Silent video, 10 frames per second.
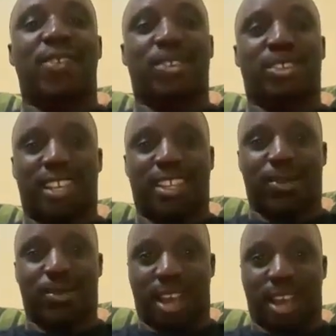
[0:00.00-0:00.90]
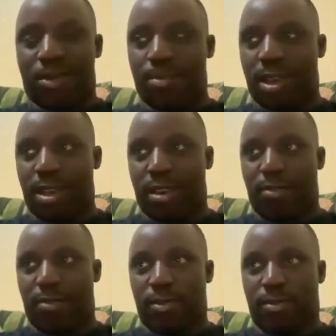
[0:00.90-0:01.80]
Everything that
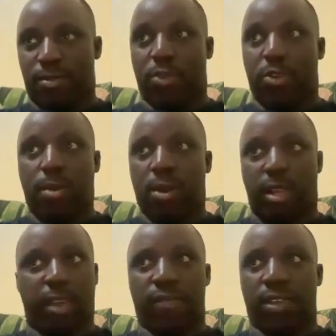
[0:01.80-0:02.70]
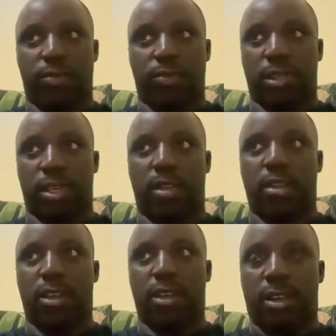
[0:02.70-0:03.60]
we know about life is within